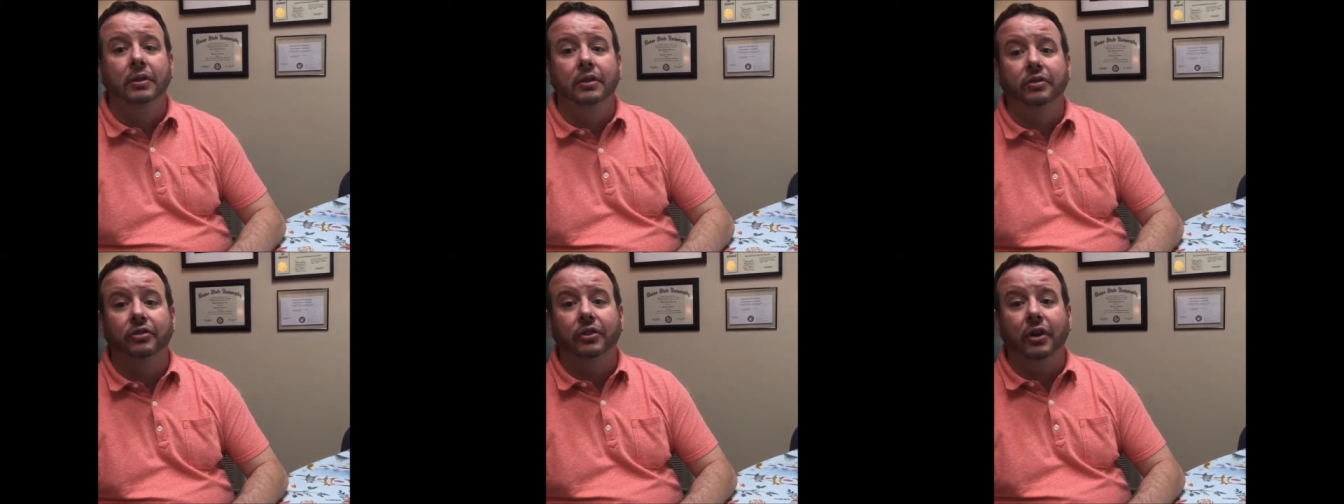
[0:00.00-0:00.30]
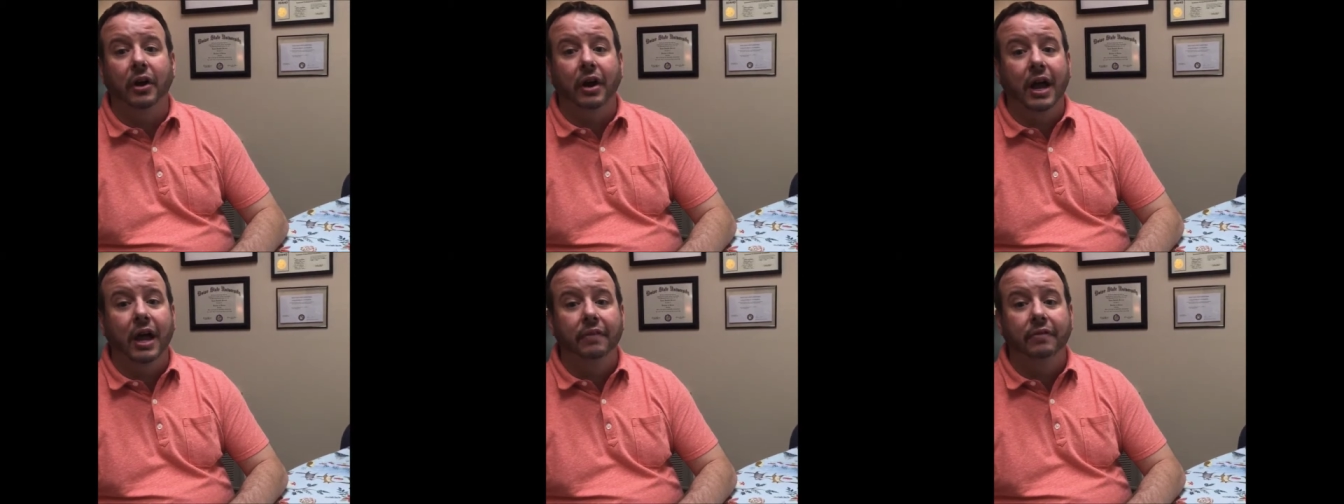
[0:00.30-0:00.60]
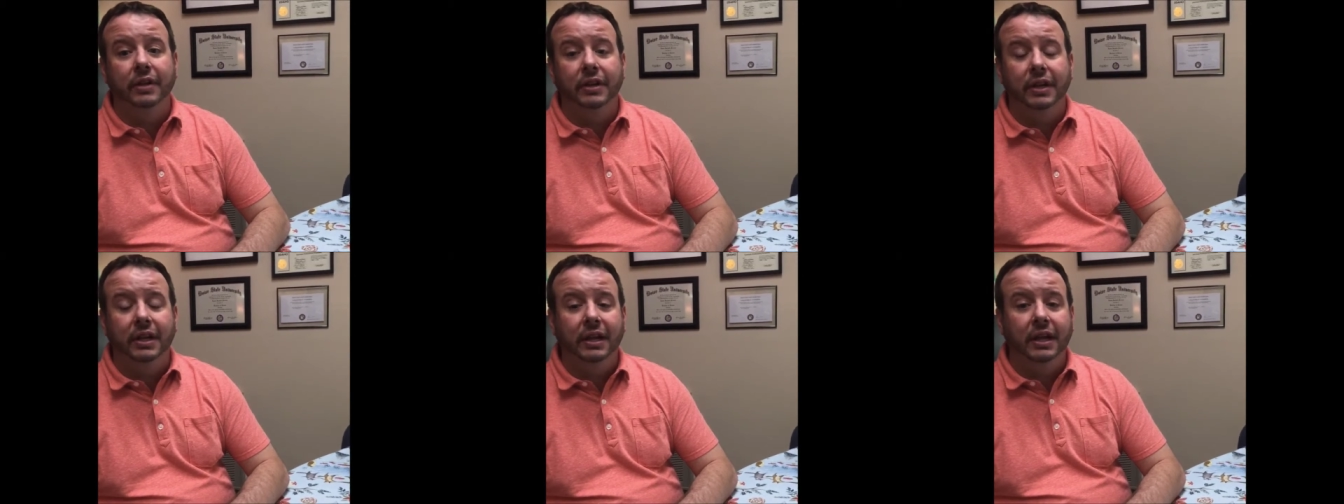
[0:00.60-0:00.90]
start
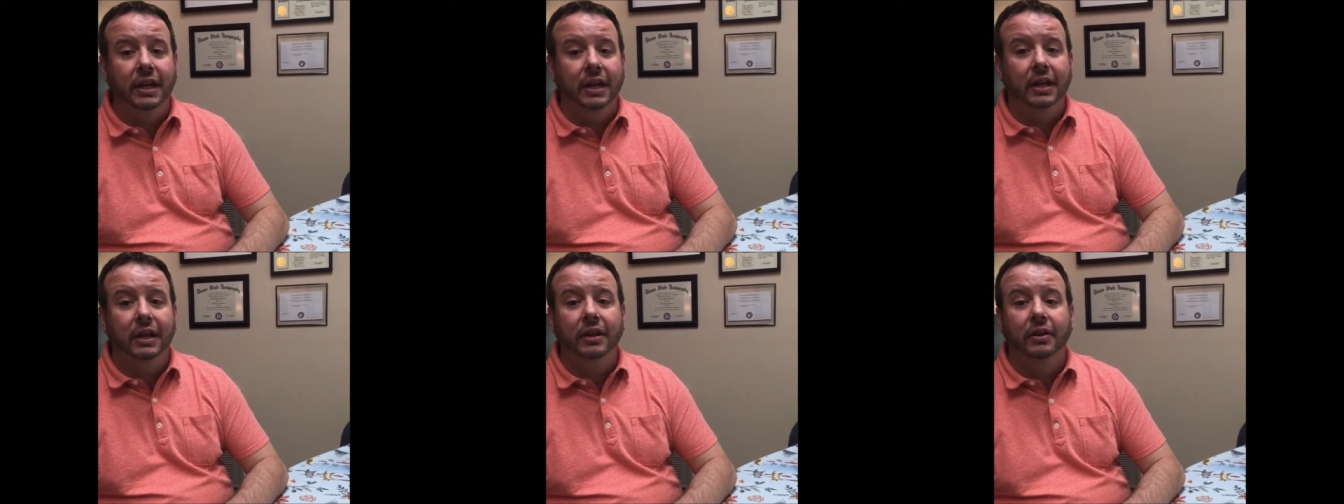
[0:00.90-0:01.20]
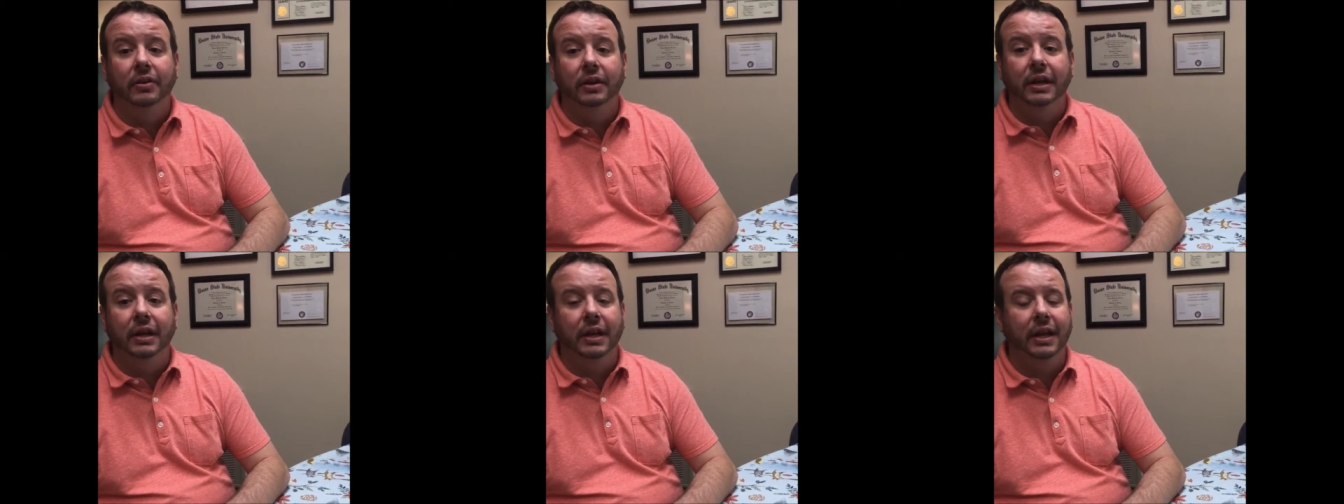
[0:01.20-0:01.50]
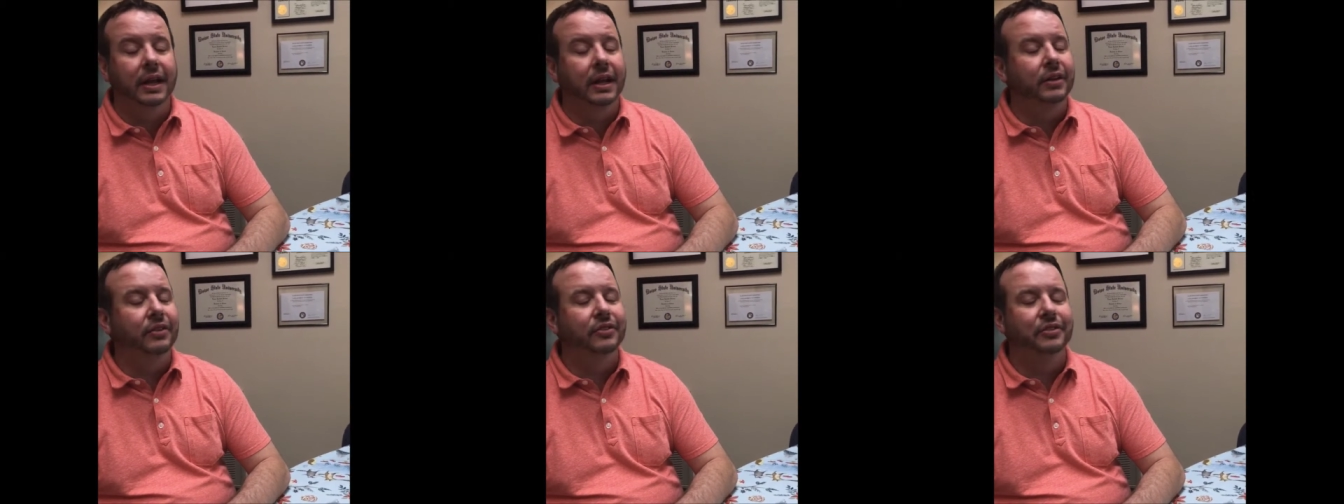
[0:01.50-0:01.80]
having the kid,
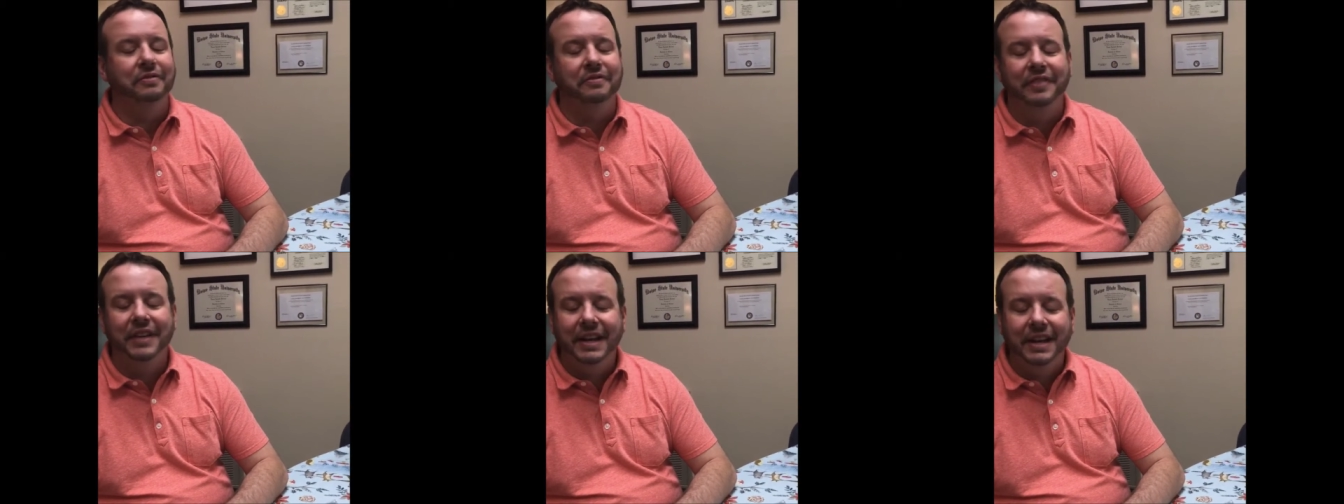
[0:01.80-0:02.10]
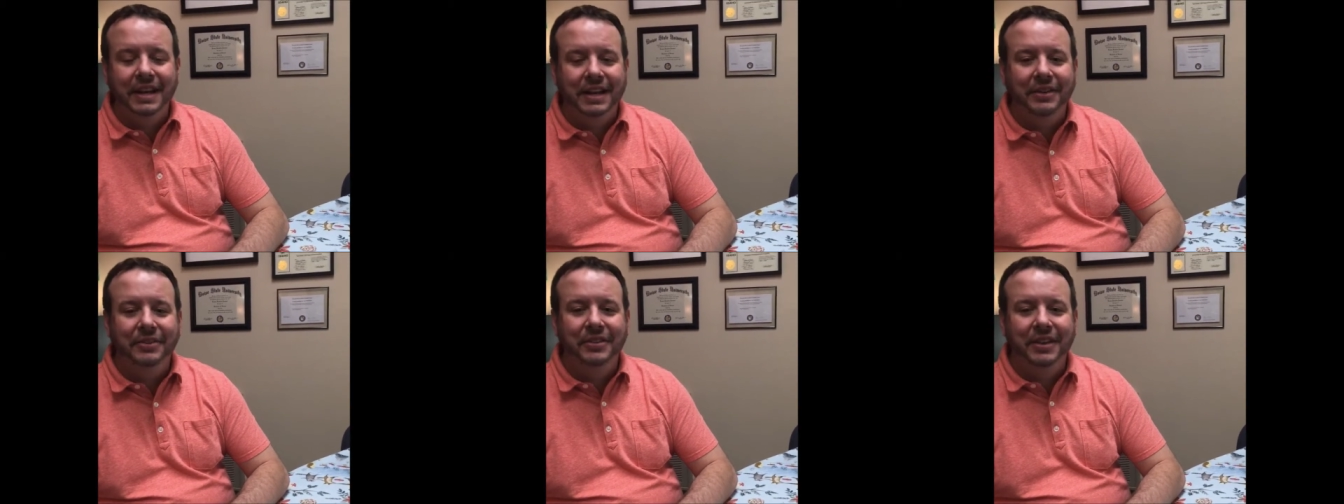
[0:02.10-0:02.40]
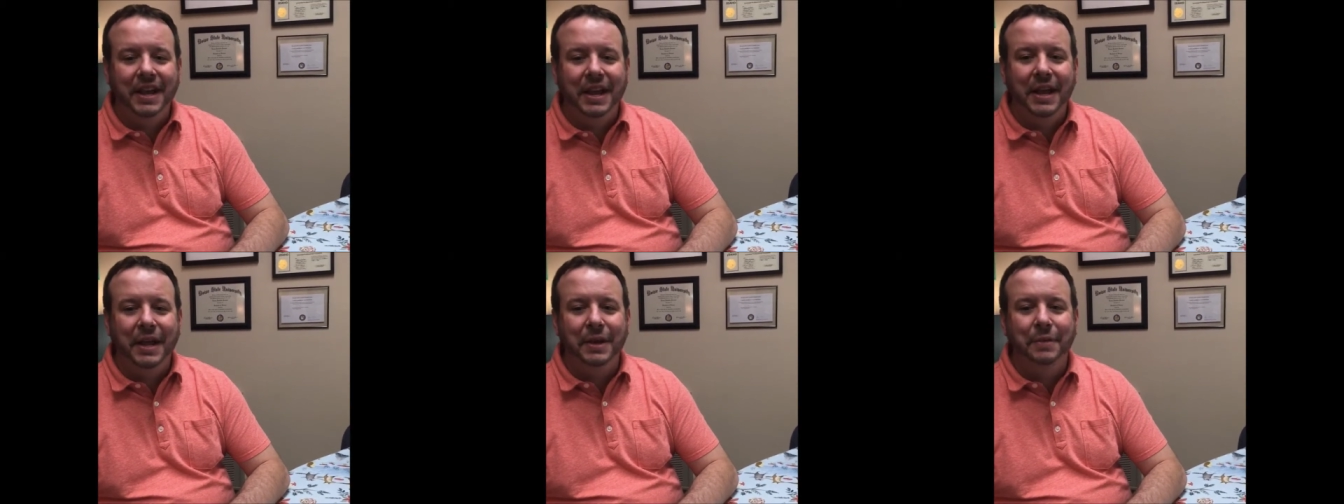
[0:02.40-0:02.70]
kids
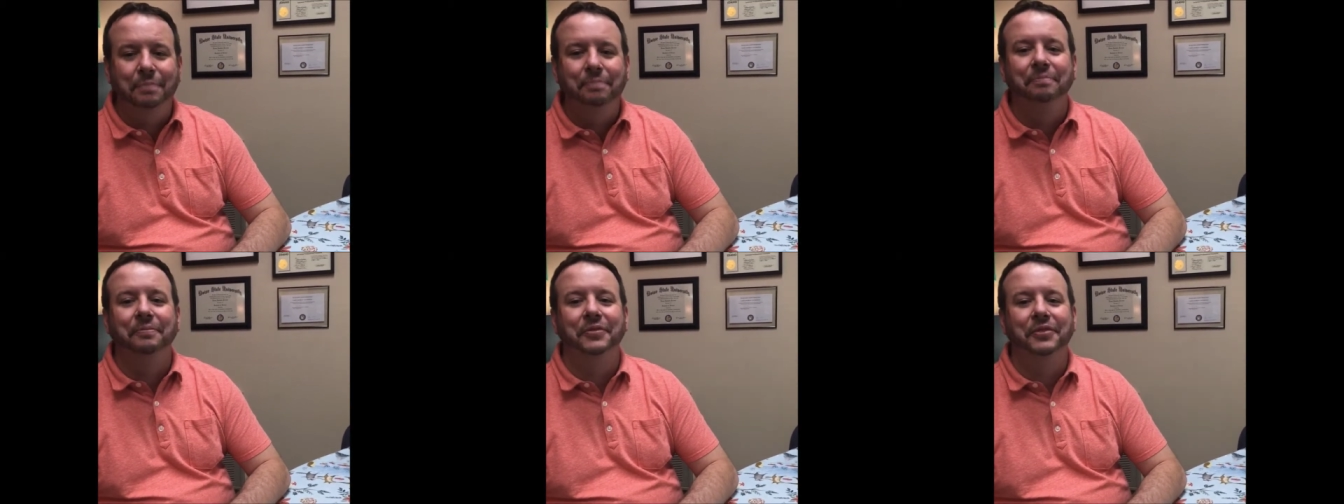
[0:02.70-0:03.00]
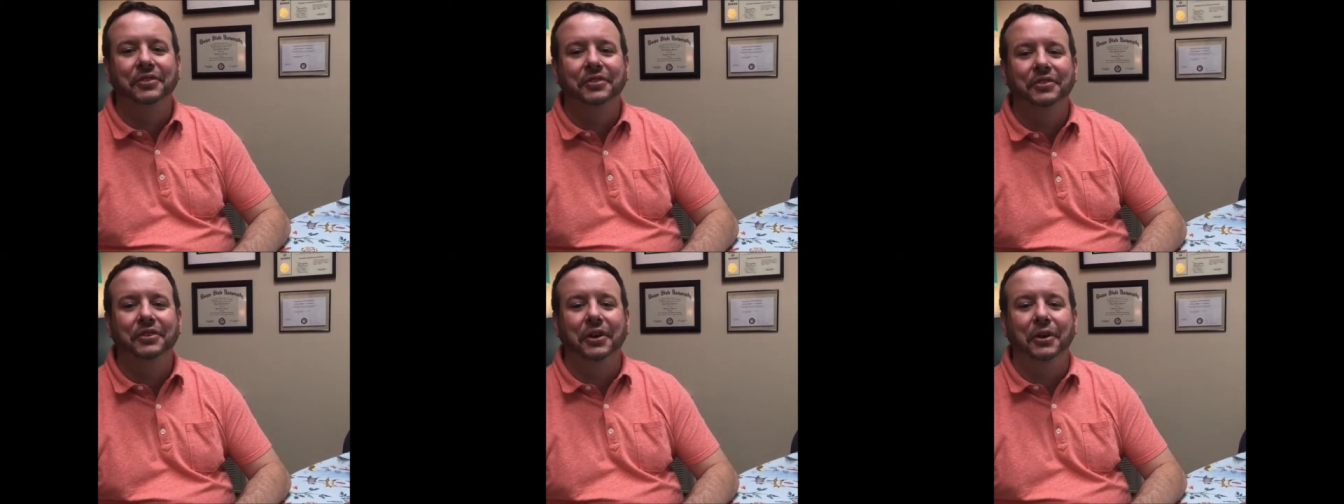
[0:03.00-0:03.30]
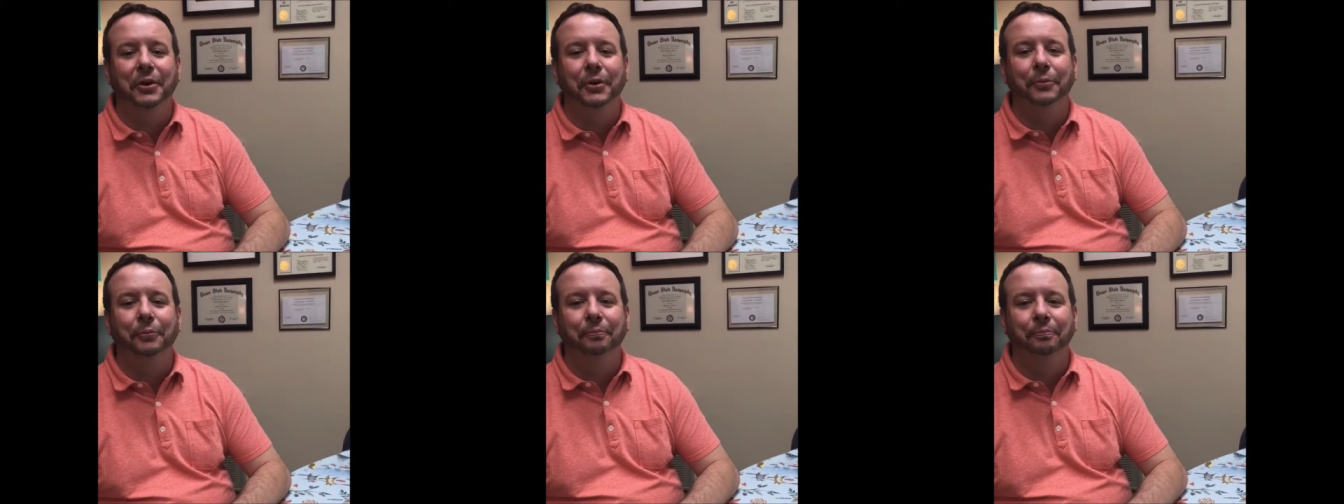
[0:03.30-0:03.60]
videotape,
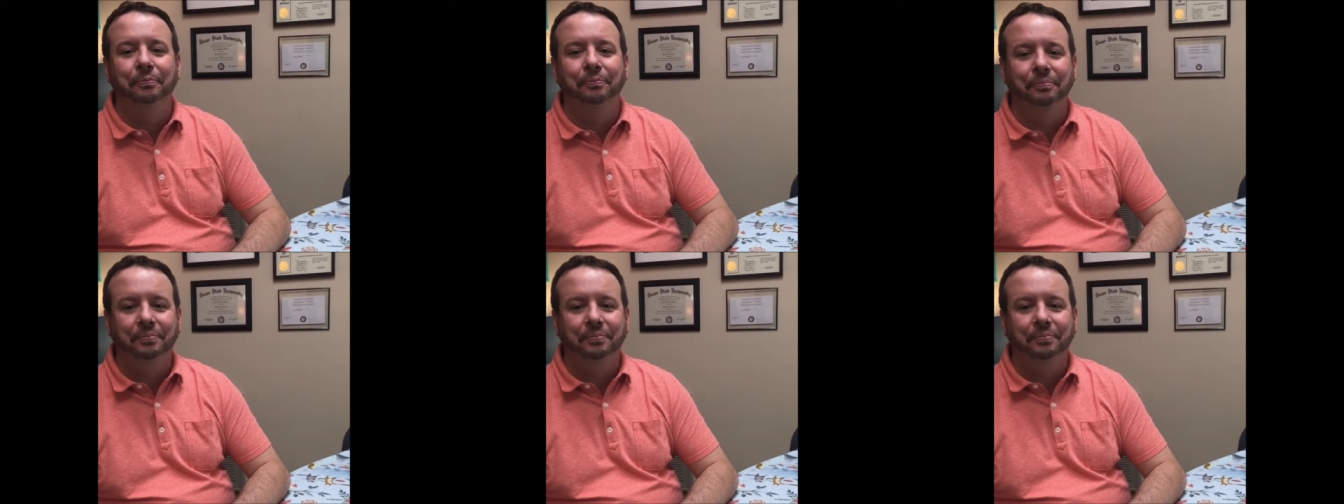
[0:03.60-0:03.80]
so.